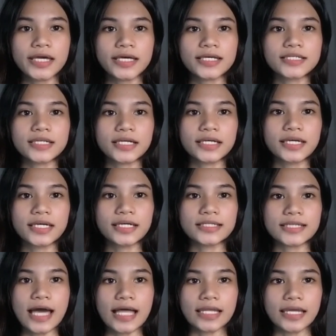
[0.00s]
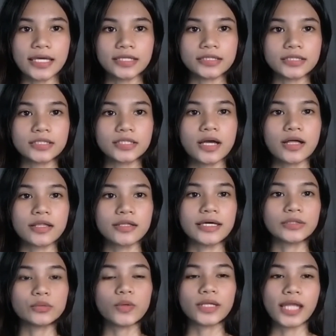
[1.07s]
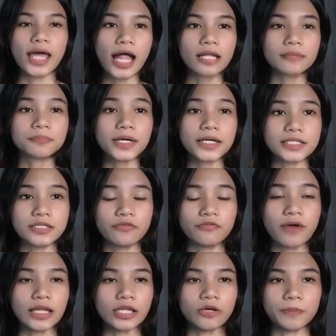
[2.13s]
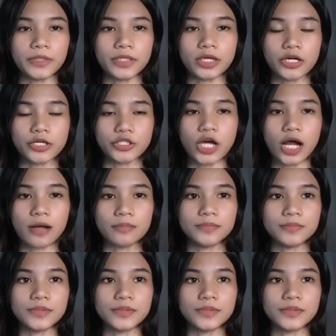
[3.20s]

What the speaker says: is a key talent that will help us develop in our job.